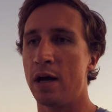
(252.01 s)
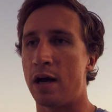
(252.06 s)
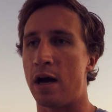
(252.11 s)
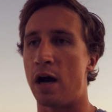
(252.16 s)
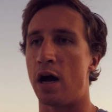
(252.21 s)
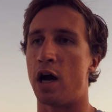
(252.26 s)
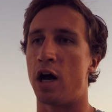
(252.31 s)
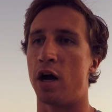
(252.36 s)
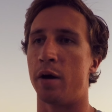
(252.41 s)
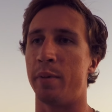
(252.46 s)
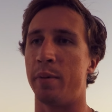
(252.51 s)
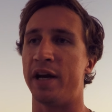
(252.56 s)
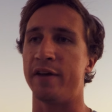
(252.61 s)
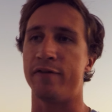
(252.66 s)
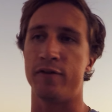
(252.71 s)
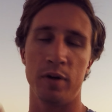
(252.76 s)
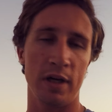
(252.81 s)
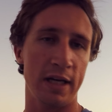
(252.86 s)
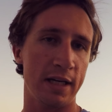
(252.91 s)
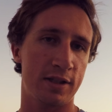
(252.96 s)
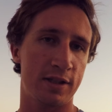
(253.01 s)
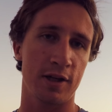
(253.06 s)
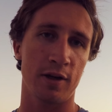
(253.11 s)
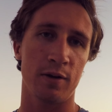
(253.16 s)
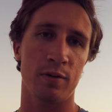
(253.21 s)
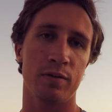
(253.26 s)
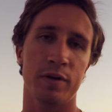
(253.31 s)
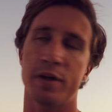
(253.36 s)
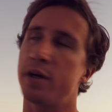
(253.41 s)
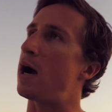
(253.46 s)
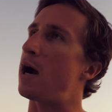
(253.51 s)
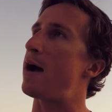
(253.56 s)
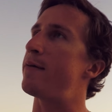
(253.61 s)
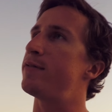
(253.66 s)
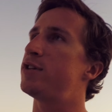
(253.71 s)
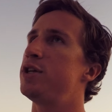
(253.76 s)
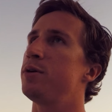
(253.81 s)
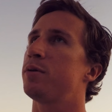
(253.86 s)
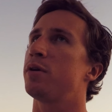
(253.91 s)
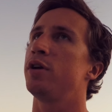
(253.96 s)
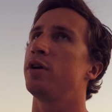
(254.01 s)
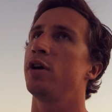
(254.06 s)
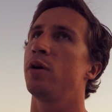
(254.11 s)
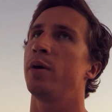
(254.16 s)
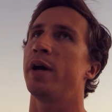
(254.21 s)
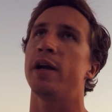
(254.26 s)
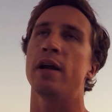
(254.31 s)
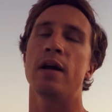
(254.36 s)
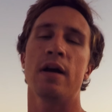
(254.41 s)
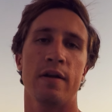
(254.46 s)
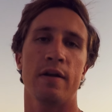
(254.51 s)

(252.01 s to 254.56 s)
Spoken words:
And if you need to, you know, obviously you can do it.